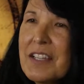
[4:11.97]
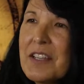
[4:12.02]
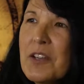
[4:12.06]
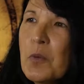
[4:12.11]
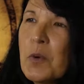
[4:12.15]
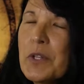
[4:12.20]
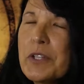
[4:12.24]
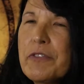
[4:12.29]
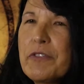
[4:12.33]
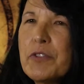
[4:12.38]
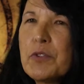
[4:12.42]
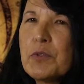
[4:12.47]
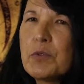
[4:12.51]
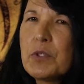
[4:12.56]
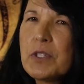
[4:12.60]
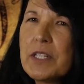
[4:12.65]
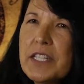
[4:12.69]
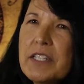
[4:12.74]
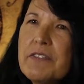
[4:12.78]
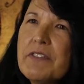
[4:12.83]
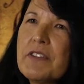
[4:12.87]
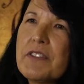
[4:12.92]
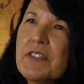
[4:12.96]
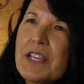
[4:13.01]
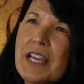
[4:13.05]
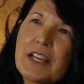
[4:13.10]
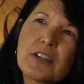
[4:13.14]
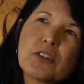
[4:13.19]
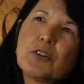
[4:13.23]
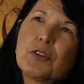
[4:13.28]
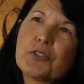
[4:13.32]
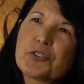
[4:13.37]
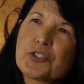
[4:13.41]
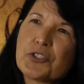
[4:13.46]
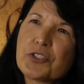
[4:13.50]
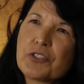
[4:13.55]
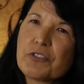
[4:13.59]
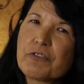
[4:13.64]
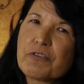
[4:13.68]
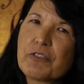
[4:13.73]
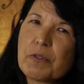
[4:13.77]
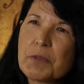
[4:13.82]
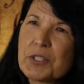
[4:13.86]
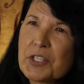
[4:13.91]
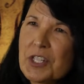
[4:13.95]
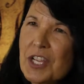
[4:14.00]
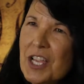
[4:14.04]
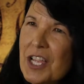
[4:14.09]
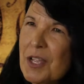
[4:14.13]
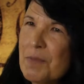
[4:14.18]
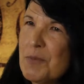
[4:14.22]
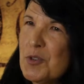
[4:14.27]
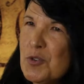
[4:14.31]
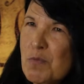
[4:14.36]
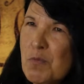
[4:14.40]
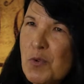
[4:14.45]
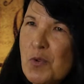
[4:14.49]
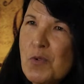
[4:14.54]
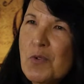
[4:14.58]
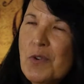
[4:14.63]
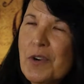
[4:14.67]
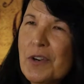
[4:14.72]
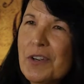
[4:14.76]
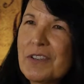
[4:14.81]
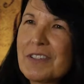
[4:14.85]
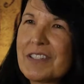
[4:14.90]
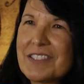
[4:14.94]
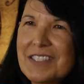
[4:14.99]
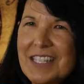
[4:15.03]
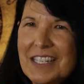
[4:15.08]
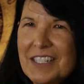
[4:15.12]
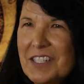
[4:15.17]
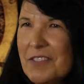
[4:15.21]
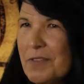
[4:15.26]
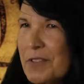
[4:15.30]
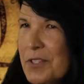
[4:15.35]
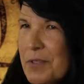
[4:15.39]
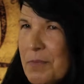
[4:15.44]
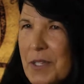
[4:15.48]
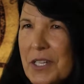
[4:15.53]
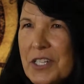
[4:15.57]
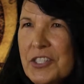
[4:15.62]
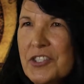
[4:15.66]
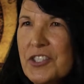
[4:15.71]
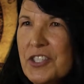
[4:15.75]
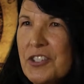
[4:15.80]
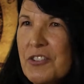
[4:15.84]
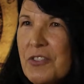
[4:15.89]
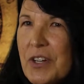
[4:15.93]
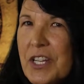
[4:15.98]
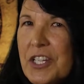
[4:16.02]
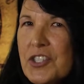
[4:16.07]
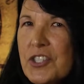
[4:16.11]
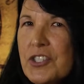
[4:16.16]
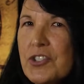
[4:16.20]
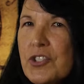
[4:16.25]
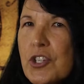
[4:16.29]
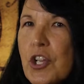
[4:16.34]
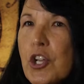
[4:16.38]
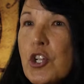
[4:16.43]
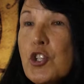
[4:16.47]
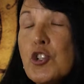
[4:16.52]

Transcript: Well, if you live in that culture from the time you're born, because that covers many generations,